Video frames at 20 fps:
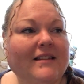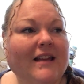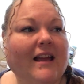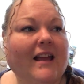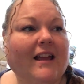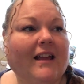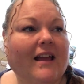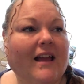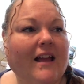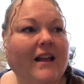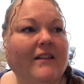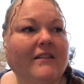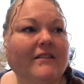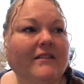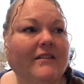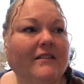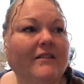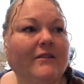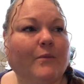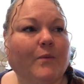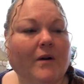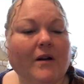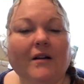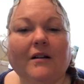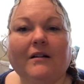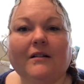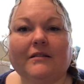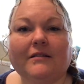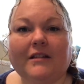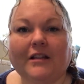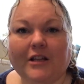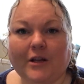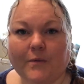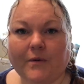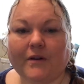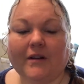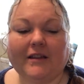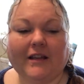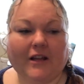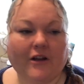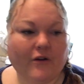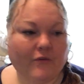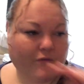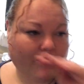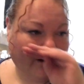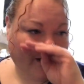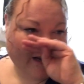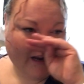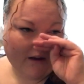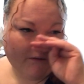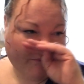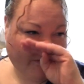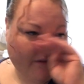thing in the world that you want to think of right now.